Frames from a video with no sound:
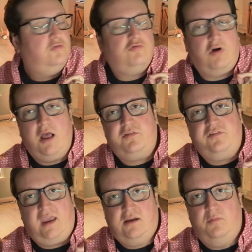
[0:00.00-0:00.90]
Cross
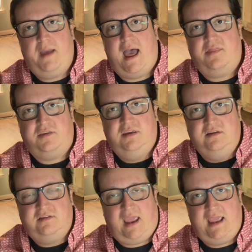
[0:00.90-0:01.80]
Psychopath
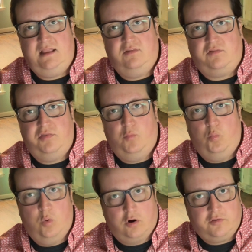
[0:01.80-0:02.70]
contains the
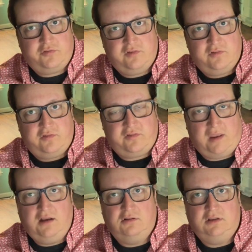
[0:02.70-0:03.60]
worst
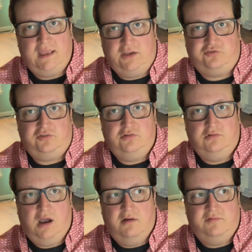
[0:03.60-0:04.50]
single issue
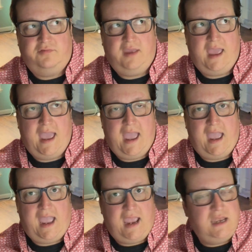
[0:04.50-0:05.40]
of
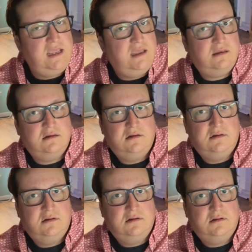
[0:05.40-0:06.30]
any
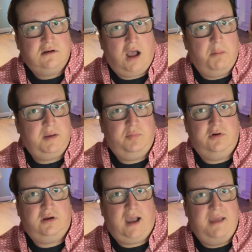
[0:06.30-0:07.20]
comic
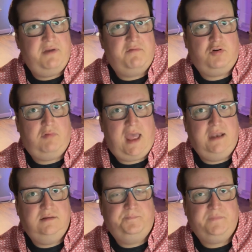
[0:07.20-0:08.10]
book I've ever
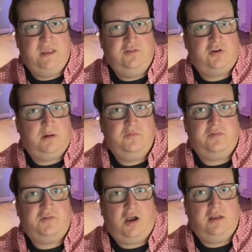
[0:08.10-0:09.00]
read in terms
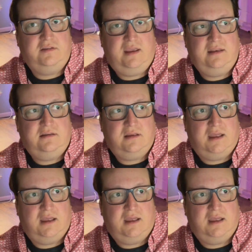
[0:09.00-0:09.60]
of content.